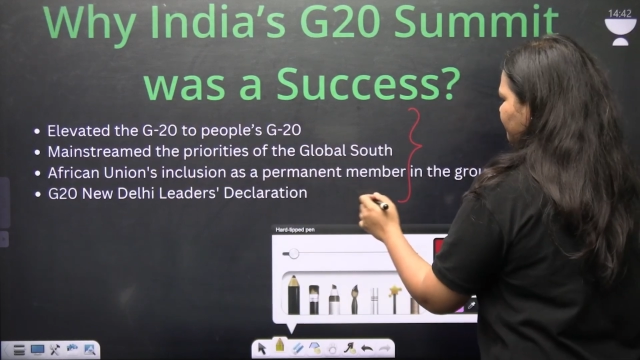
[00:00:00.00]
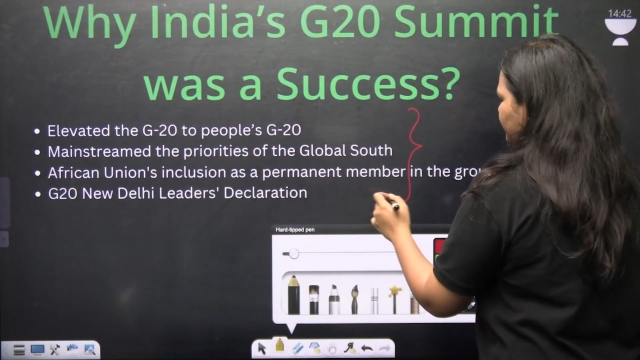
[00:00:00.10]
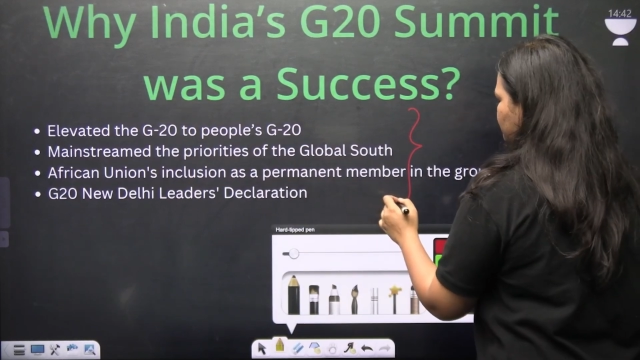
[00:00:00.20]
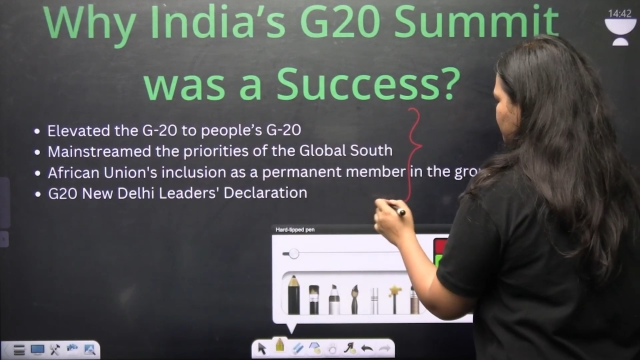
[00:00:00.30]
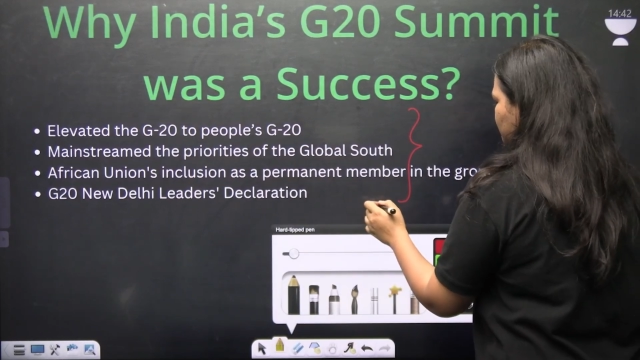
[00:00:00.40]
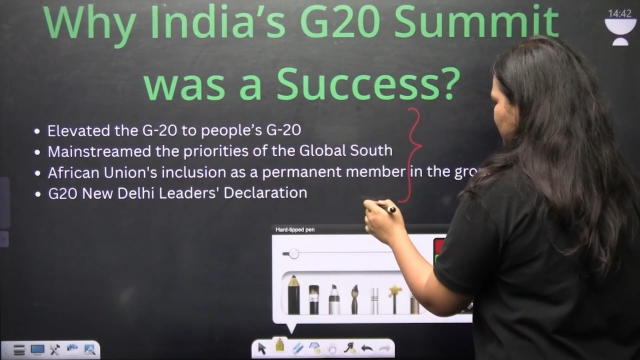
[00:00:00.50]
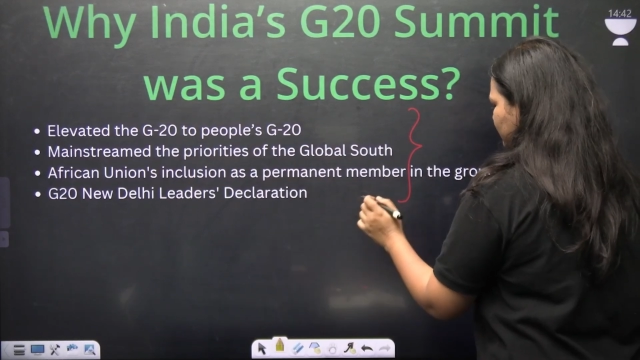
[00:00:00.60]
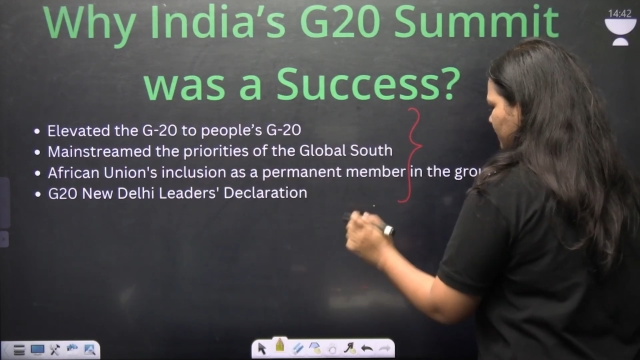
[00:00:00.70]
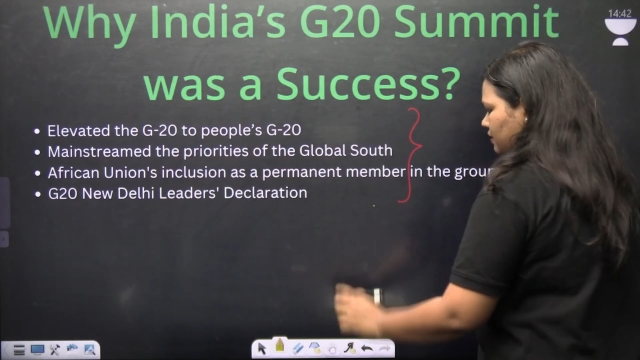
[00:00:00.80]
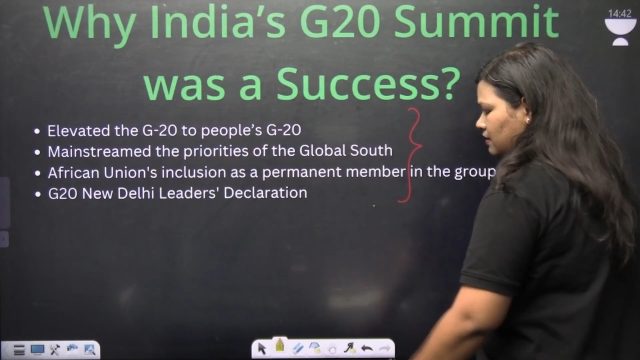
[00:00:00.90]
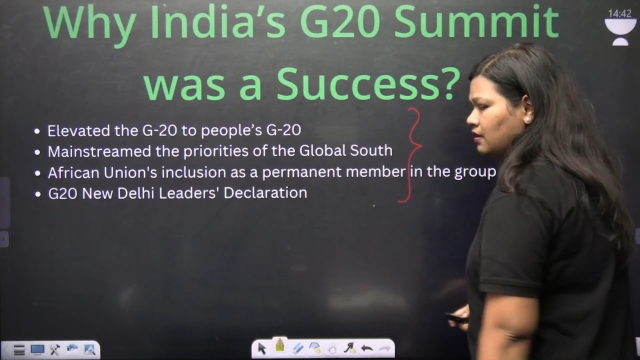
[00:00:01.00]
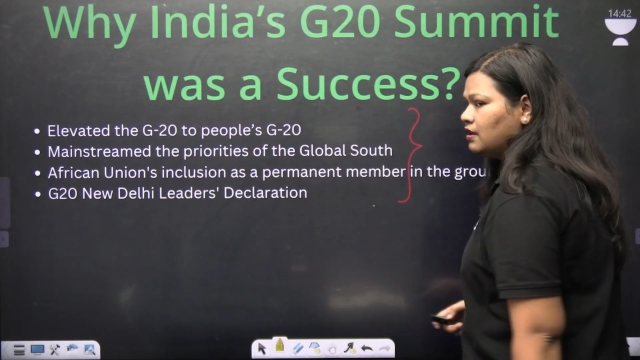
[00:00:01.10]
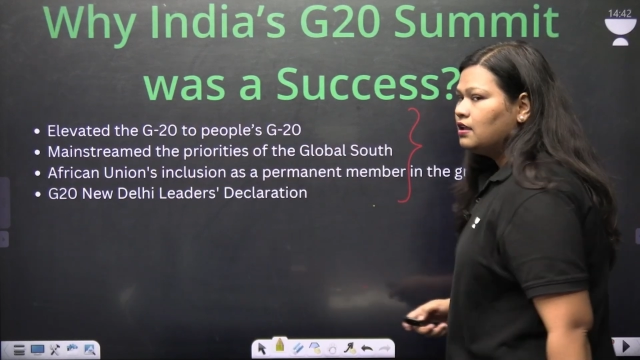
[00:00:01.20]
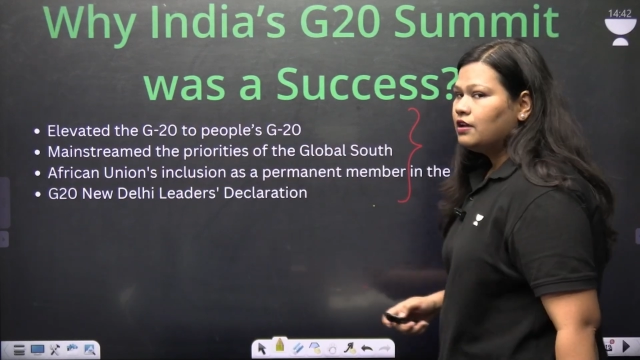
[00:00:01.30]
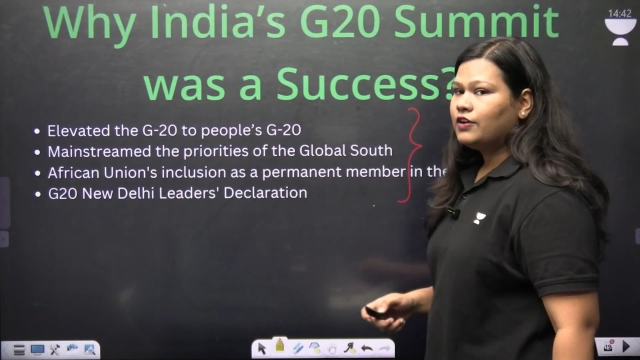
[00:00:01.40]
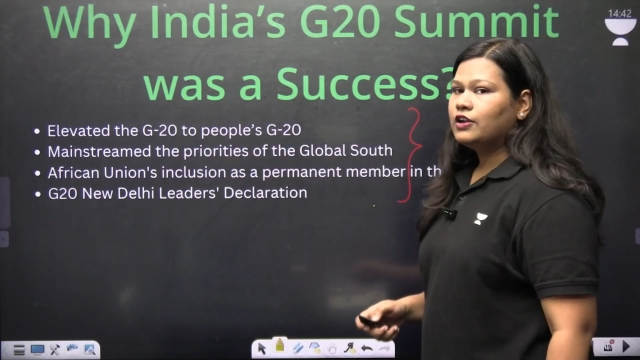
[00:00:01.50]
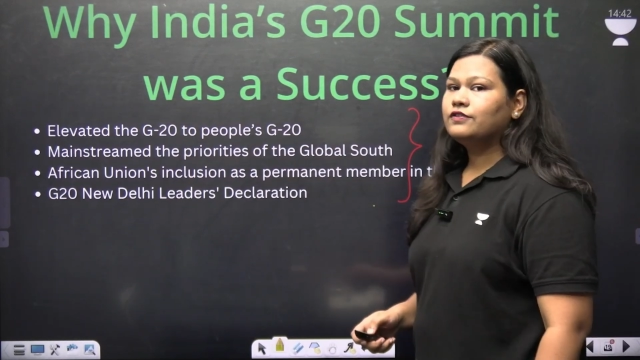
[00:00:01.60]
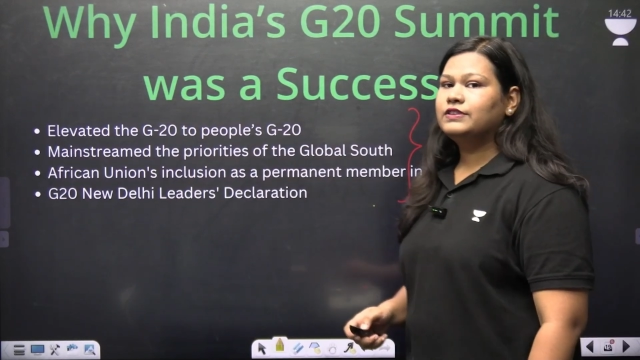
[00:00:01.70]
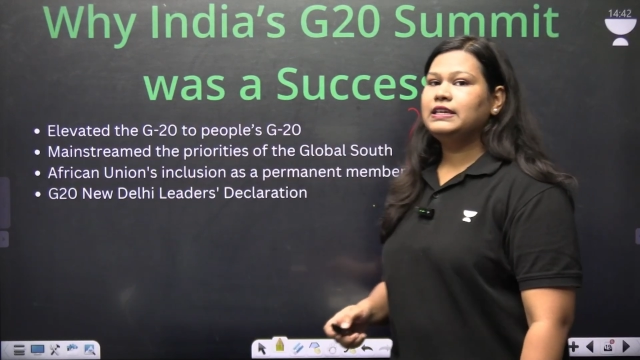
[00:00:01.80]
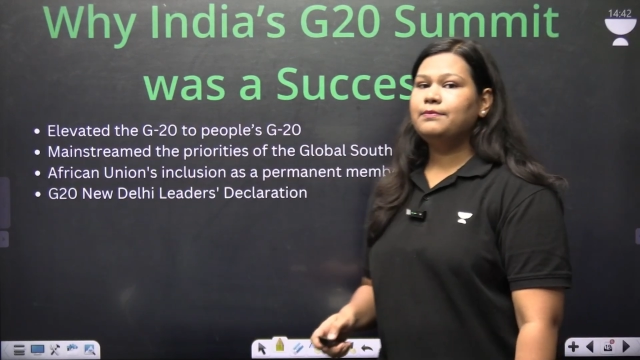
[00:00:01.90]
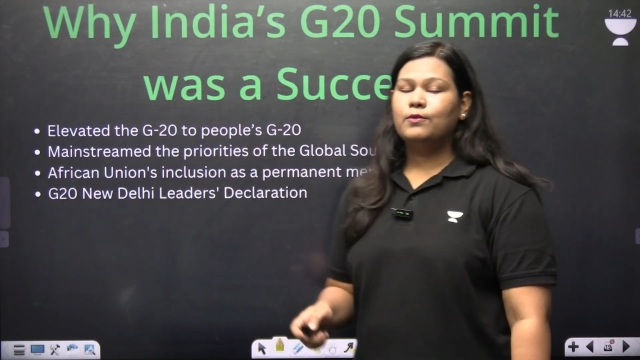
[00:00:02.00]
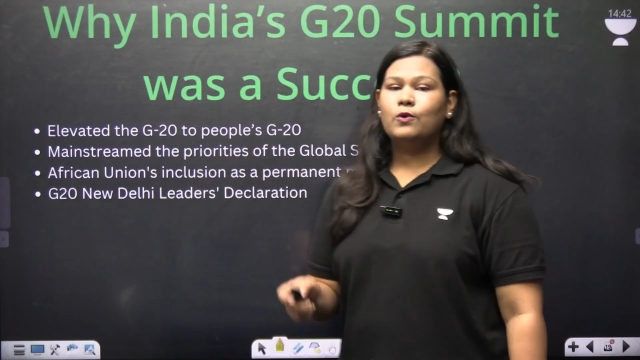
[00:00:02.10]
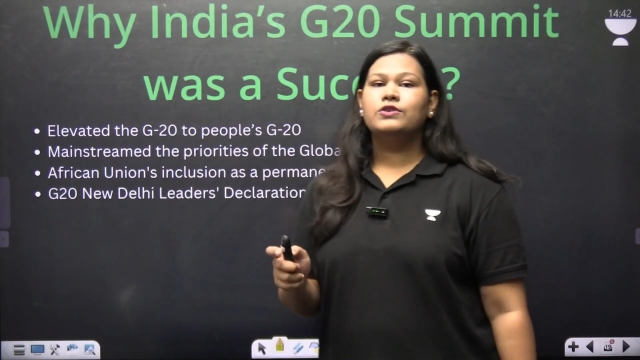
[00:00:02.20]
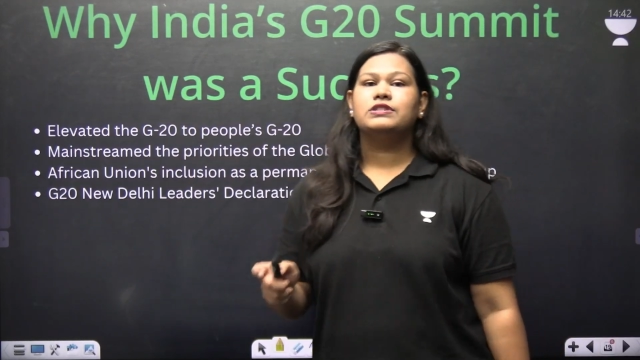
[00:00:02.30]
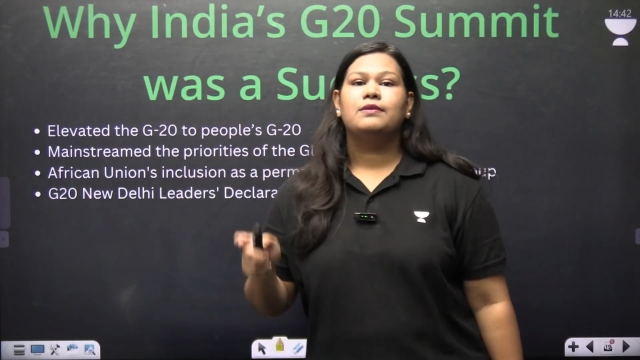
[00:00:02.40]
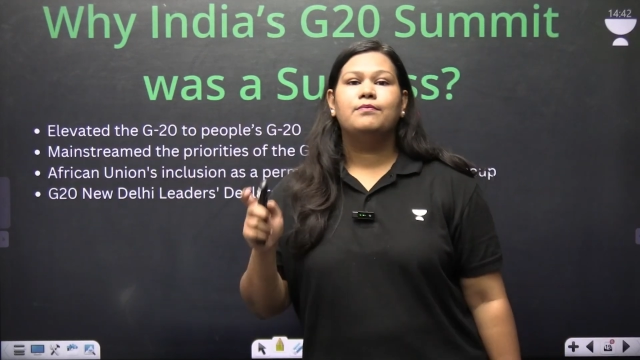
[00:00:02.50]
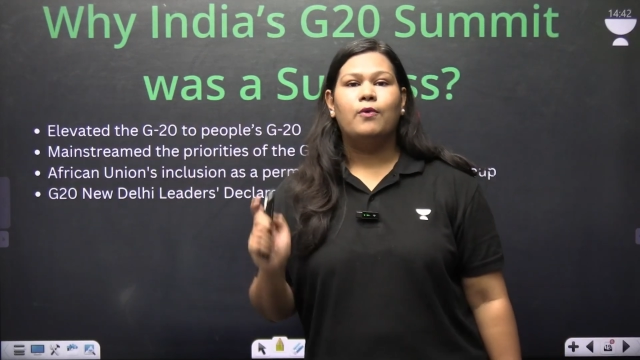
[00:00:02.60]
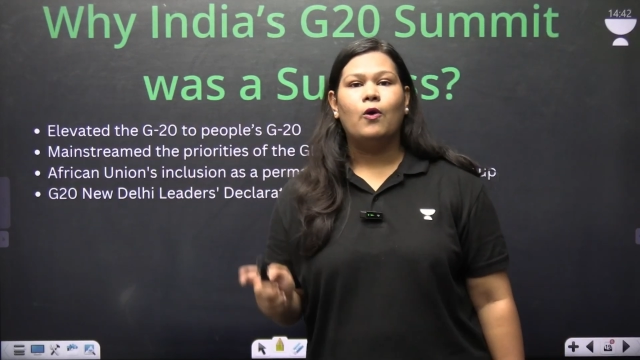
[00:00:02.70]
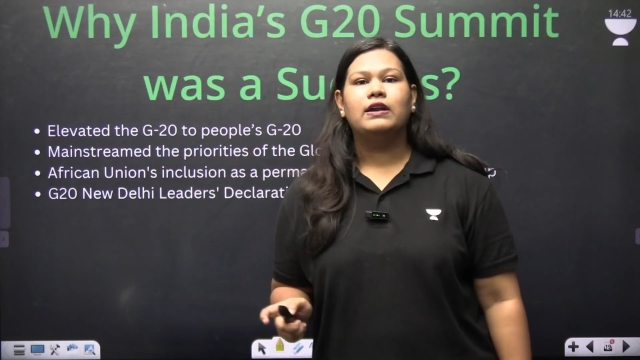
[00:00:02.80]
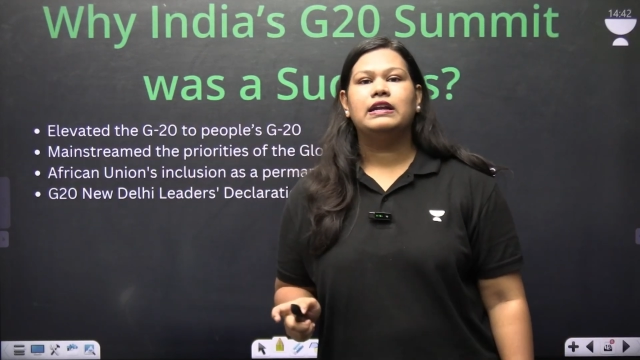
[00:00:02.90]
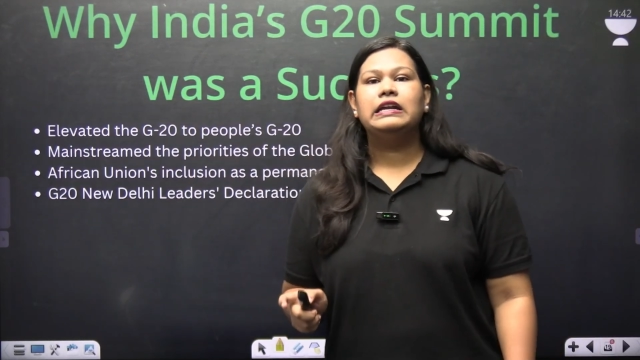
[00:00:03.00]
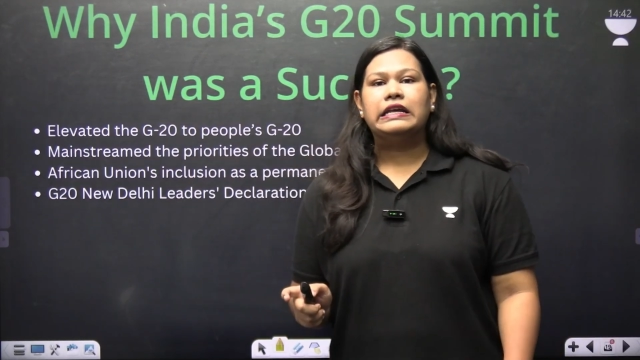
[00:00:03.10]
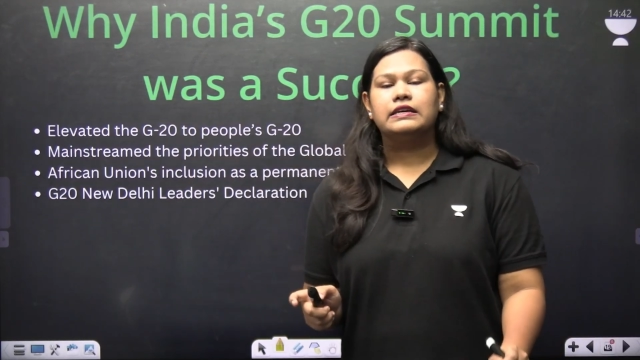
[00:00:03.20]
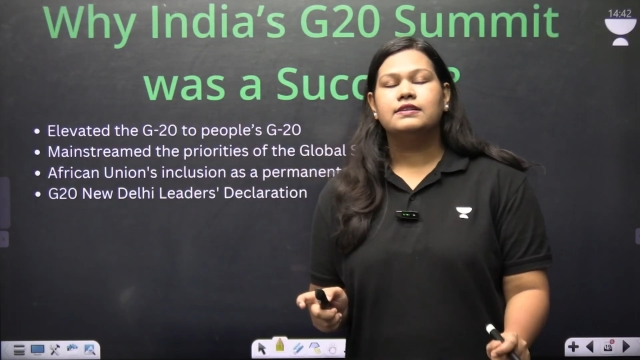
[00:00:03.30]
which we did. One of the most important is